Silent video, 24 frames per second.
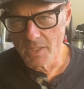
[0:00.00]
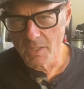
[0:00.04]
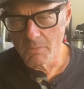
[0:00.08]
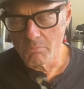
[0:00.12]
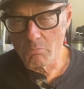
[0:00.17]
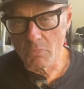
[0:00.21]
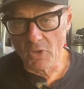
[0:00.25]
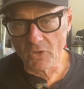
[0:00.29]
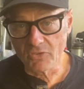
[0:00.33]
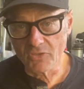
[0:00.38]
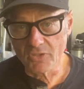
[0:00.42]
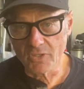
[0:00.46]

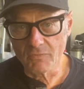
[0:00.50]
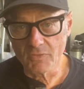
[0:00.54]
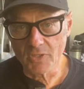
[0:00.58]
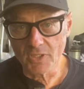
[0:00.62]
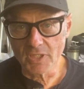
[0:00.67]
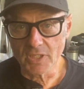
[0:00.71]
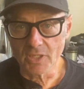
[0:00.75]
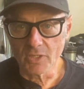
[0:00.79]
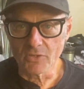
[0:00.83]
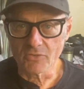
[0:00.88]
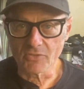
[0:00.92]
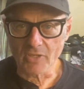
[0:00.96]
Most of the
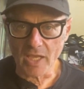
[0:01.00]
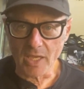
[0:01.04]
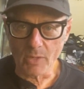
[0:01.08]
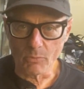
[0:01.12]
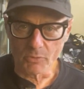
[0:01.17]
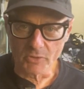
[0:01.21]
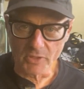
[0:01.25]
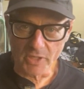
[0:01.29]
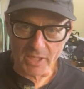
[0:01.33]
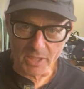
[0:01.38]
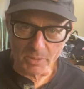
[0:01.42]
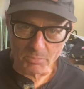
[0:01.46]
videos I
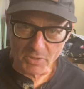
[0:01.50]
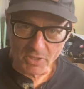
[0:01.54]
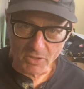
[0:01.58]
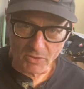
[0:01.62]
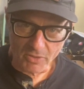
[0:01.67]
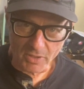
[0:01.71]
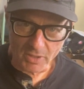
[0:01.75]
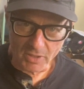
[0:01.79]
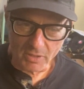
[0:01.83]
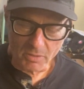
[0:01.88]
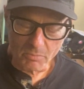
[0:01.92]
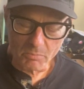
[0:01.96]
will not
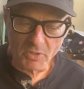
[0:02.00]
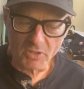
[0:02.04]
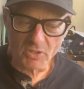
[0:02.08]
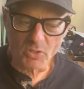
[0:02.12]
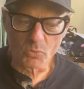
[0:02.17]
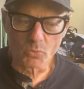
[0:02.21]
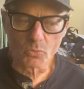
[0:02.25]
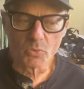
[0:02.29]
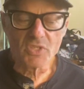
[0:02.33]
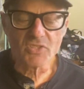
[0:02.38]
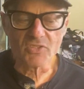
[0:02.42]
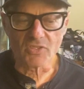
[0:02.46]
appear in, but the
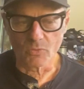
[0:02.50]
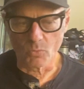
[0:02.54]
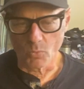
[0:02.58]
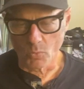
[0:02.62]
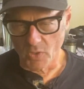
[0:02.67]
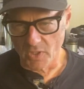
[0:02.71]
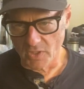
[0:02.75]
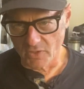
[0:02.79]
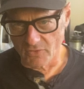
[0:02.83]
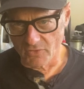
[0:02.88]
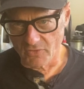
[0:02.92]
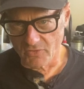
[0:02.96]
recent
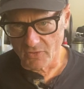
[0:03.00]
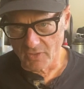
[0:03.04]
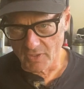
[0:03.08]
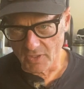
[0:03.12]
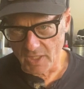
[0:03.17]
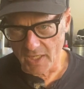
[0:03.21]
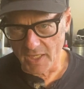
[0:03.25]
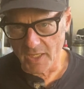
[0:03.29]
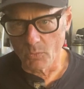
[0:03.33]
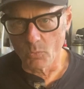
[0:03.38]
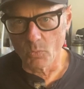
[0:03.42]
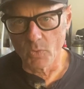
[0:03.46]
ones
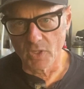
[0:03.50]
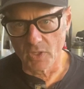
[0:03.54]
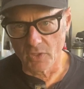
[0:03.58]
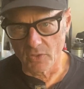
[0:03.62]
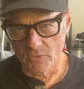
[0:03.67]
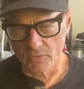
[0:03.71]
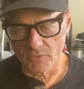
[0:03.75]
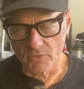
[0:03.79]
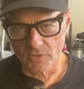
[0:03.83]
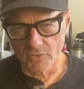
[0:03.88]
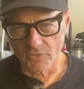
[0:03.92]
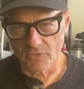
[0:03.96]
I
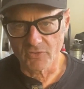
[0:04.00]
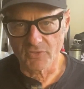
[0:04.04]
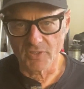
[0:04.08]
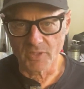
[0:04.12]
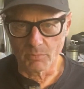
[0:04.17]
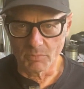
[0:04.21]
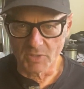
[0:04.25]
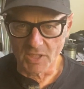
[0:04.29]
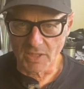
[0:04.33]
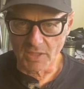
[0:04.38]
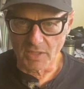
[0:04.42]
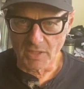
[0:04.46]
will. You'll see
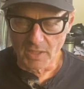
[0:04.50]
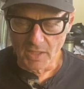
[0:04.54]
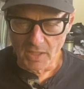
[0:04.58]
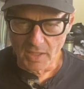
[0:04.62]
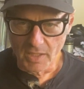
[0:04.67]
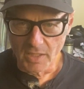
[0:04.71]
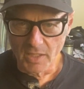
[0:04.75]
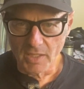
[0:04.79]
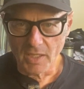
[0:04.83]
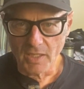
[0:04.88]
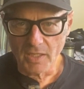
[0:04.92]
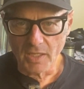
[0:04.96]
me.
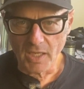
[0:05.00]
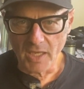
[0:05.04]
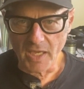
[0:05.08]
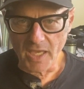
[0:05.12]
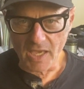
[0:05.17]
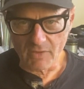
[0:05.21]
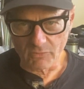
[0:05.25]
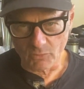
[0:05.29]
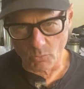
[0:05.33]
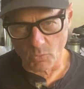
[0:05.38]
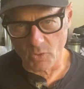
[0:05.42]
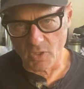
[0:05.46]
I
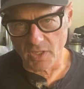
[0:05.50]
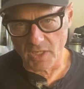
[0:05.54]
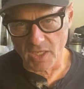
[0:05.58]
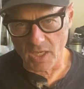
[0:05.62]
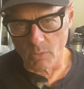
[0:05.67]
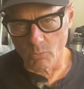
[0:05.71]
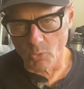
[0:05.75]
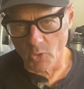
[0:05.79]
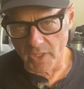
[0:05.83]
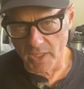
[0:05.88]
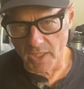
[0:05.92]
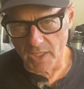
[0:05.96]
have to wear a
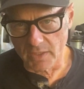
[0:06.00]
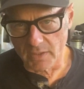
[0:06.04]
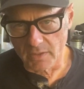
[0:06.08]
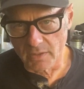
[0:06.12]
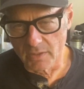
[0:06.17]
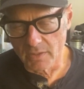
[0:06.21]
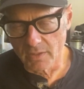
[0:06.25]
cowboy hat.